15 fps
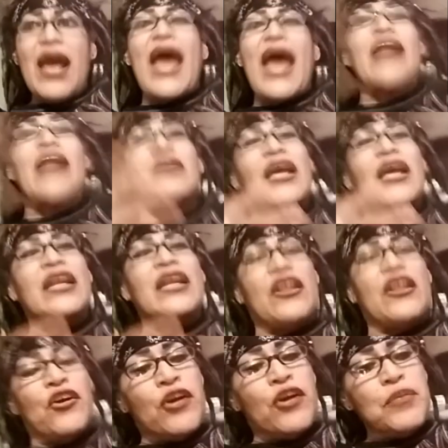And
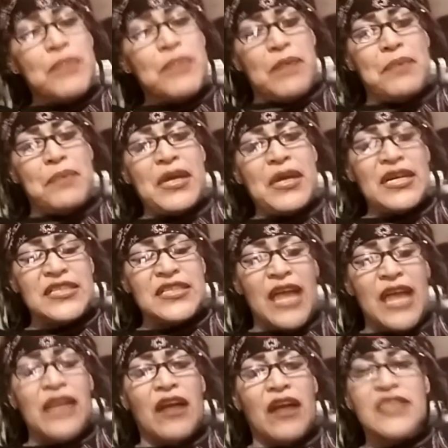it hurt me because
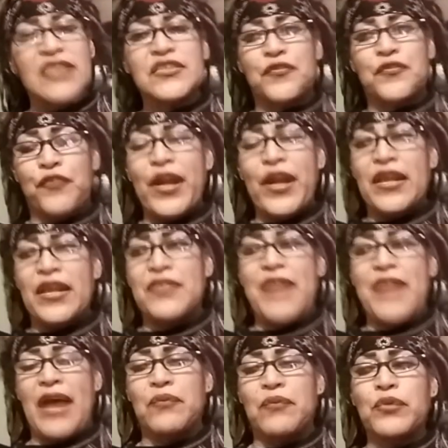I lost a friend
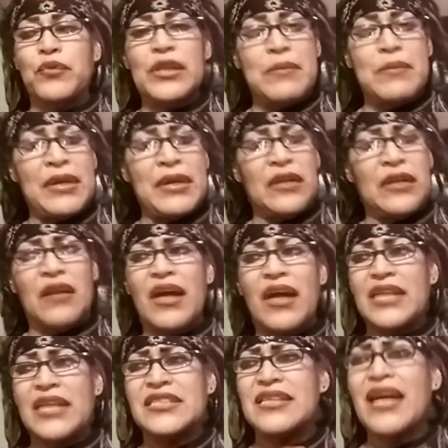that really meant a lot.
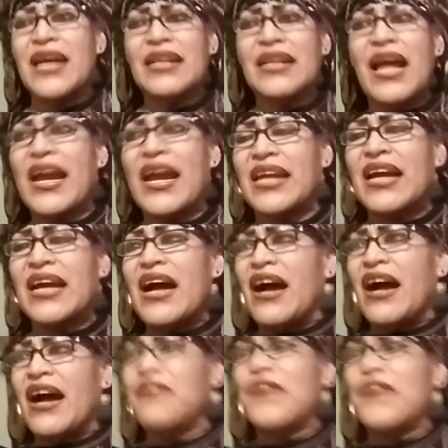It's not like
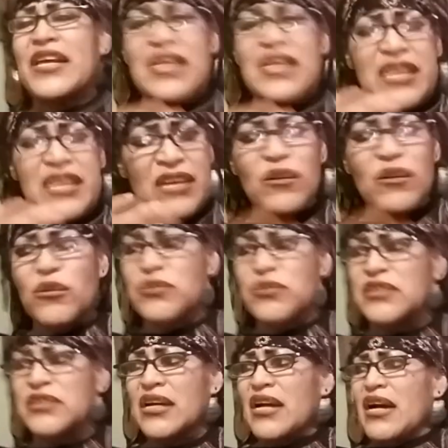I fucking
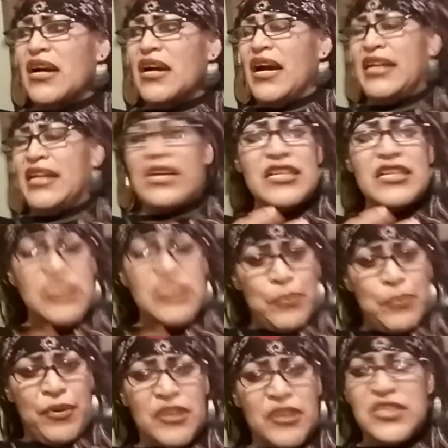killed an
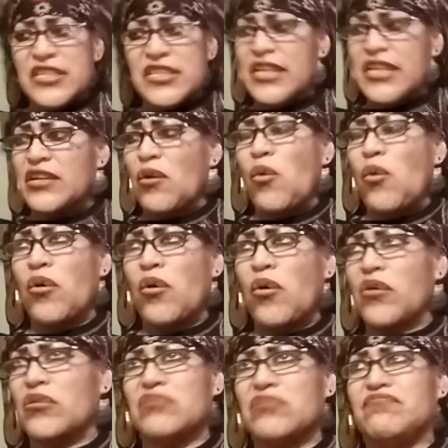innocent person
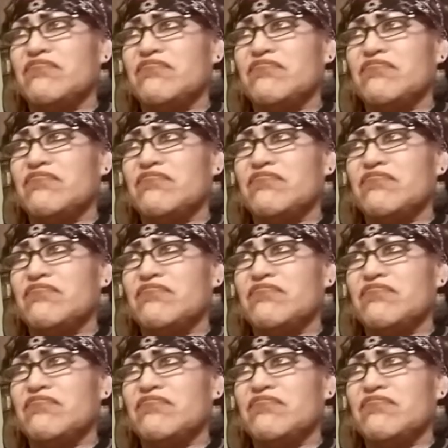or